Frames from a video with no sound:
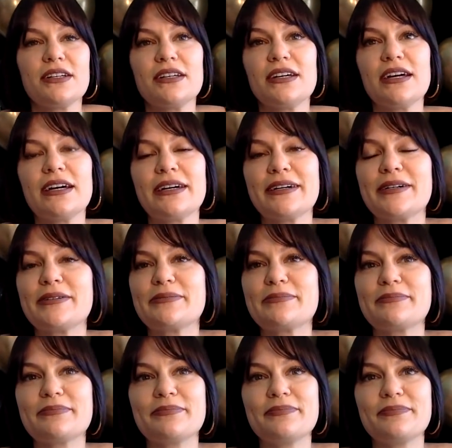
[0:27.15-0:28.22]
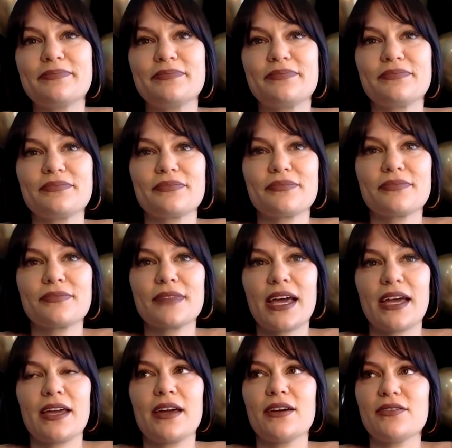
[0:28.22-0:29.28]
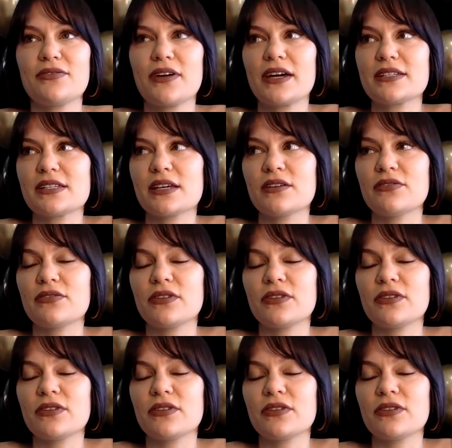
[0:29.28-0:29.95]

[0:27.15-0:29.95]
AF as F,